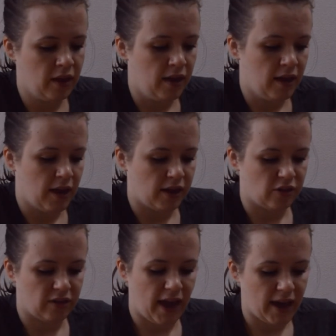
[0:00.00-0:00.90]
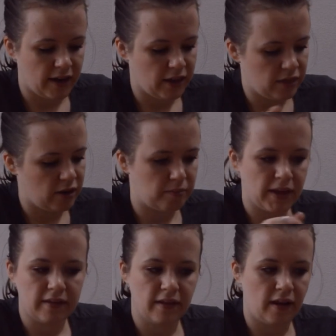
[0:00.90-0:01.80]
And you just add it in there,
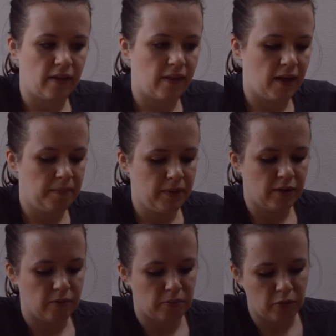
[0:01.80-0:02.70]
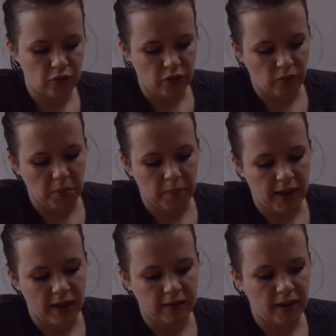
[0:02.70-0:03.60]
mix it all up, and move your rubber
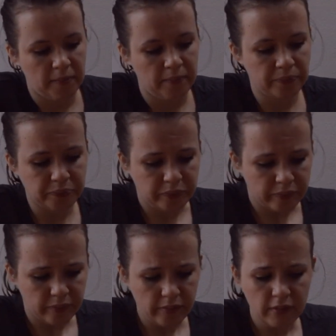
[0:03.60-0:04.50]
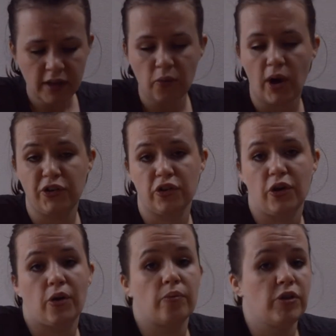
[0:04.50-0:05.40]
band up and watch it
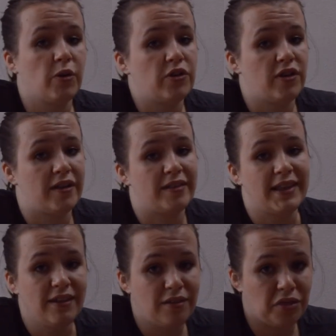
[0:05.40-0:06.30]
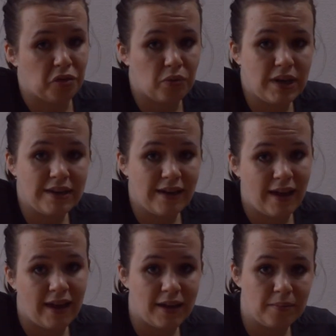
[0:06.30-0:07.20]
grow. You want to do that at least 3
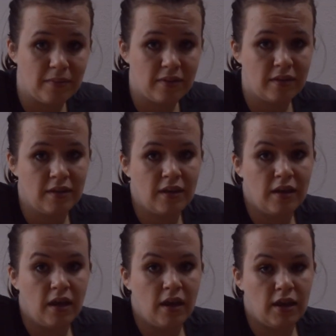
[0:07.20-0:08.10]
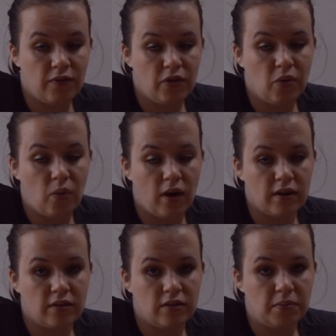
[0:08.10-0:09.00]
times if you
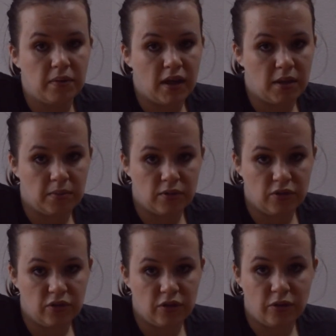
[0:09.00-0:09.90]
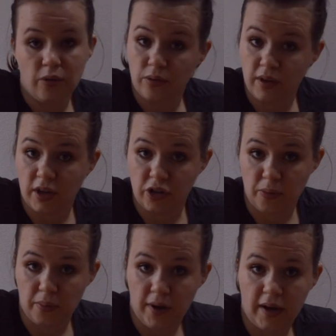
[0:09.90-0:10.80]
want to be able to use it in your
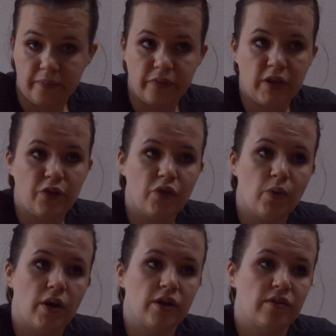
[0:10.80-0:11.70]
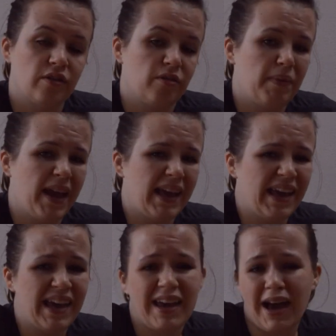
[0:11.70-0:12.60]
bread. If you want to use it in your
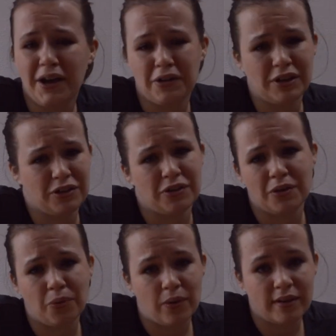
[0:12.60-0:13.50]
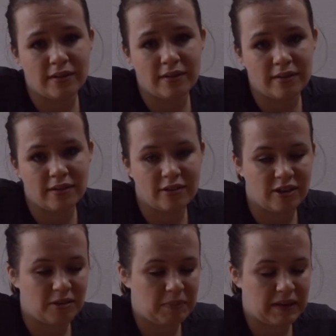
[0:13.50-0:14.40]
pancake, I only do it once,
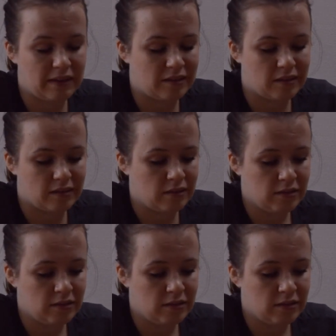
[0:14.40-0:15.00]
just because